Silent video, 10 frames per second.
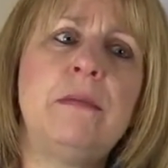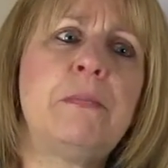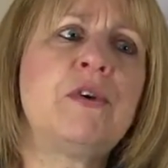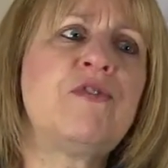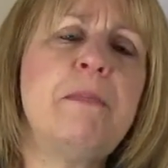
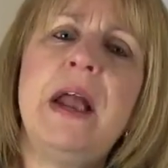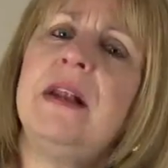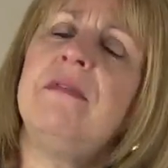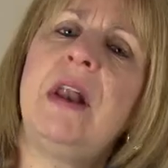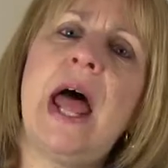
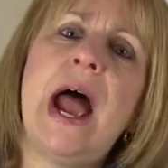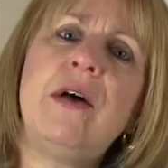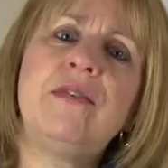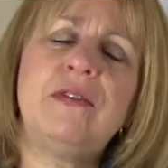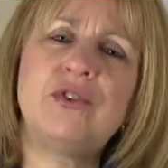Perspective
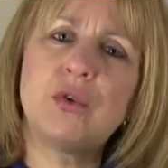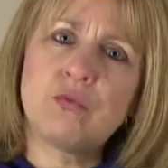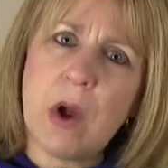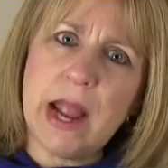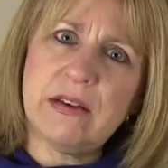allows us to
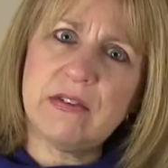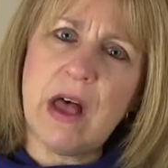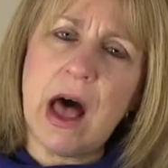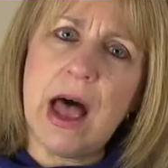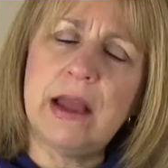
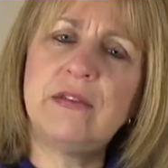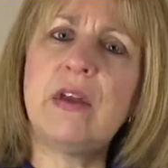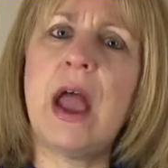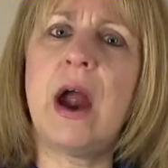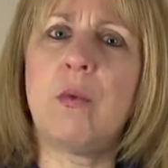right-size
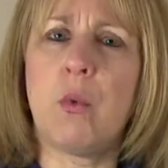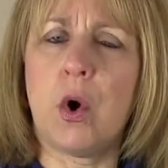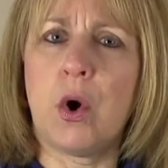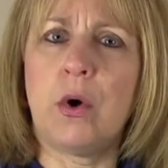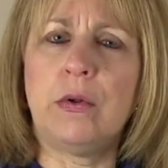our
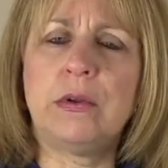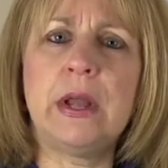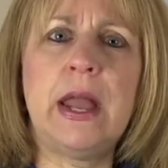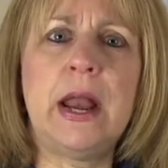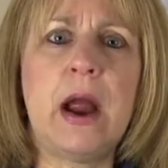world
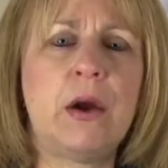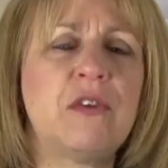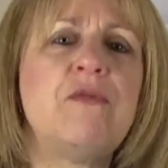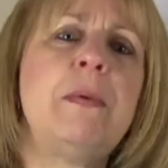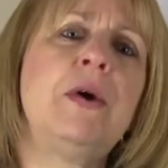and our
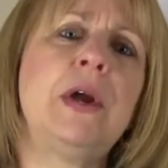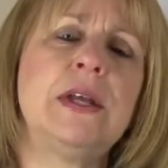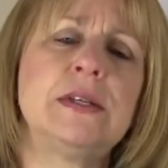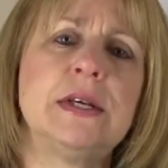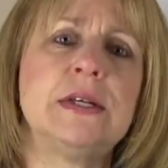
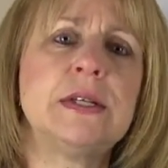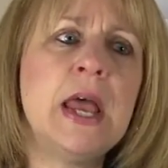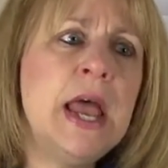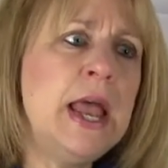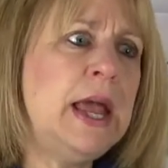experiences.
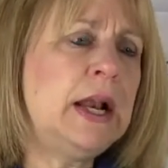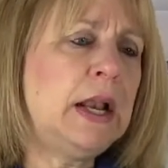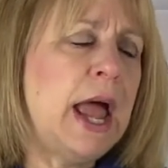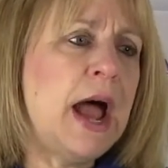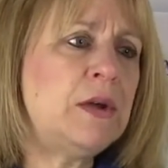It
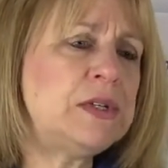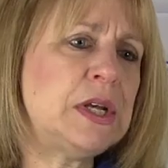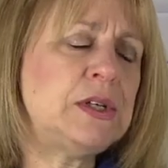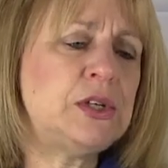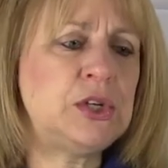allows
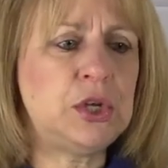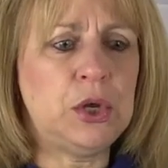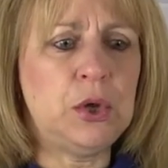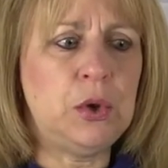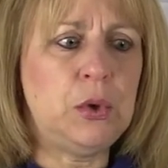us
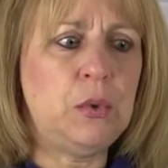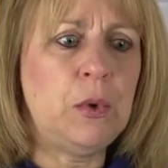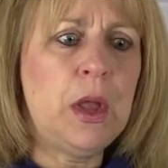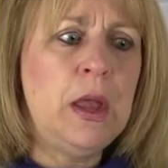to